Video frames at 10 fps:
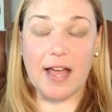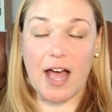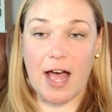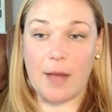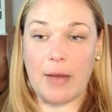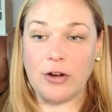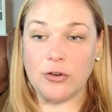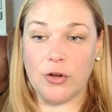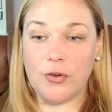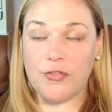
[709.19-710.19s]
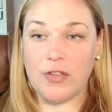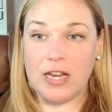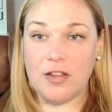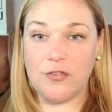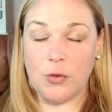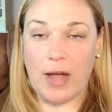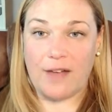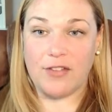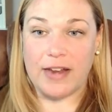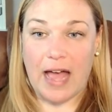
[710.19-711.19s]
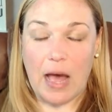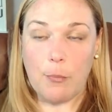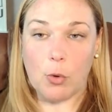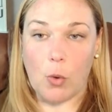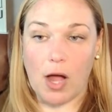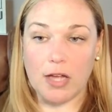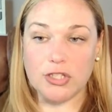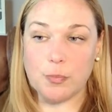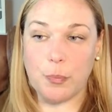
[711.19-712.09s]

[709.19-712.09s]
I don't know if any of you have an Apple Watch,